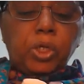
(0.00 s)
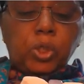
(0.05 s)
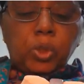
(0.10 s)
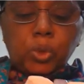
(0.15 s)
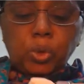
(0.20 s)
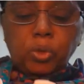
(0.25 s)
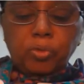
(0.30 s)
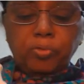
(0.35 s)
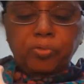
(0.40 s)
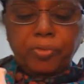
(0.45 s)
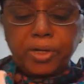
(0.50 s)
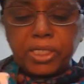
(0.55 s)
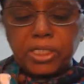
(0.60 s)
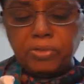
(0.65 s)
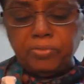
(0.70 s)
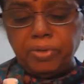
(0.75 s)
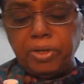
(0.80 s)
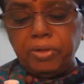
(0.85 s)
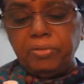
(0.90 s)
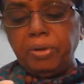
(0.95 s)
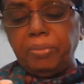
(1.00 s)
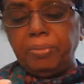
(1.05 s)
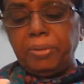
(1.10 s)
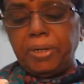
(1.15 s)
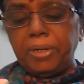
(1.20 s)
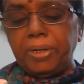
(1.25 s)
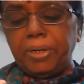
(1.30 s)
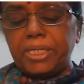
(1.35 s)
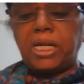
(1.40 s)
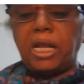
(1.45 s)
So first we will be
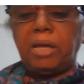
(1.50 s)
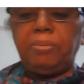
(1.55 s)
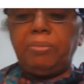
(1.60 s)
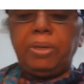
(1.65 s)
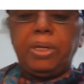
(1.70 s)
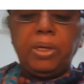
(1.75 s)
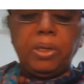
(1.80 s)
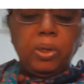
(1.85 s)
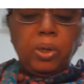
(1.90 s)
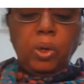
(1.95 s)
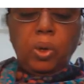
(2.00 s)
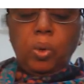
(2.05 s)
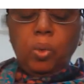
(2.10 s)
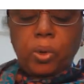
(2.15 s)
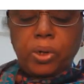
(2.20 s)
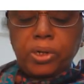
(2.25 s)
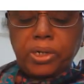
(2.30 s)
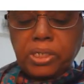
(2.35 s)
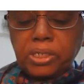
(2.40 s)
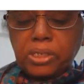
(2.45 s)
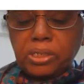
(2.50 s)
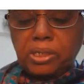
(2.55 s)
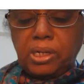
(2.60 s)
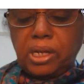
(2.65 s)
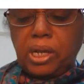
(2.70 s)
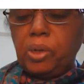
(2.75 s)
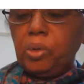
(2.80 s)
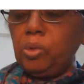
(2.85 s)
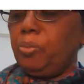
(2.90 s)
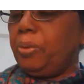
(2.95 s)
describing what is
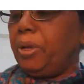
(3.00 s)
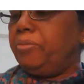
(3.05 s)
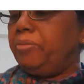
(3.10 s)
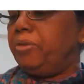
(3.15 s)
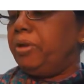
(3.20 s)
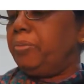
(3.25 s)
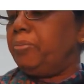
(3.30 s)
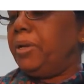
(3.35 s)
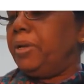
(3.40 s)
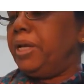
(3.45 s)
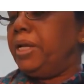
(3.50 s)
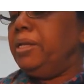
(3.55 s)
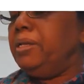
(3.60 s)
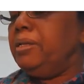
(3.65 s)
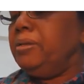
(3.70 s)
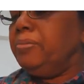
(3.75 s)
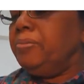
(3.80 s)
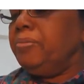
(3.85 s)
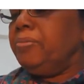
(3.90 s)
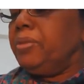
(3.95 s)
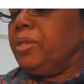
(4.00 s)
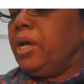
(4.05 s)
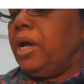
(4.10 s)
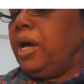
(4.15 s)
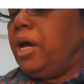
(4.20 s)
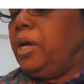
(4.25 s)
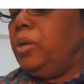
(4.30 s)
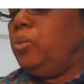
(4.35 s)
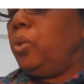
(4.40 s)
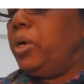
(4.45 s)
narrow pelvic plane
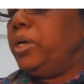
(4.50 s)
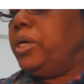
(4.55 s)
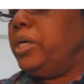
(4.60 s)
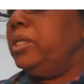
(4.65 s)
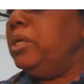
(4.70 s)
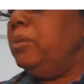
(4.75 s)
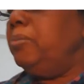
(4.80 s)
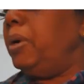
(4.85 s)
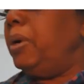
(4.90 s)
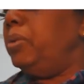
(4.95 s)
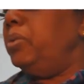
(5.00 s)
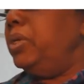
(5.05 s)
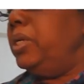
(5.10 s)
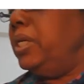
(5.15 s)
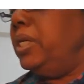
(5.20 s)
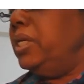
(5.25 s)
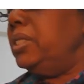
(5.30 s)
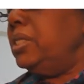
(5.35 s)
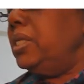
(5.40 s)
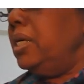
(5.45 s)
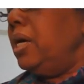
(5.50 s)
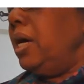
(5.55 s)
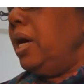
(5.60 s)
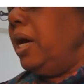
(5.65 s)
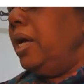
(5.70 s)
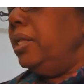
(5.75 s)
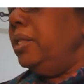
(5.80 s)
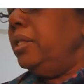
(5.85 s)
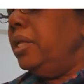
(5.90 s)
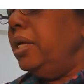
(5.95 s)
and what are the boundaries,
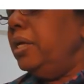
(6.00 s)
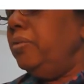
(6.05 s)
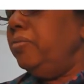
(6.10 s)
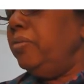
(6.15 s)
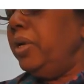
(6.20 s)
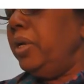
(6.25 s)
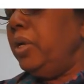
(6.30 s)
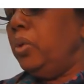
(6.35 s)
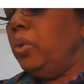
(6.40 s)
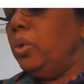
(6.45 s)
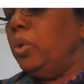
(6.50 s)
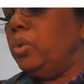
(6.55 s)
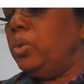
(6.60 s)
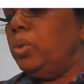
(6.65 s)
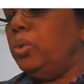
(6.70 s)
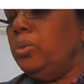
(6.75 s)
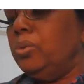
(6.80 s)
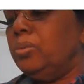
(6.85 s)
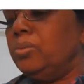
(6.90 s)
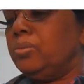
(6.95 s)
and then we will go to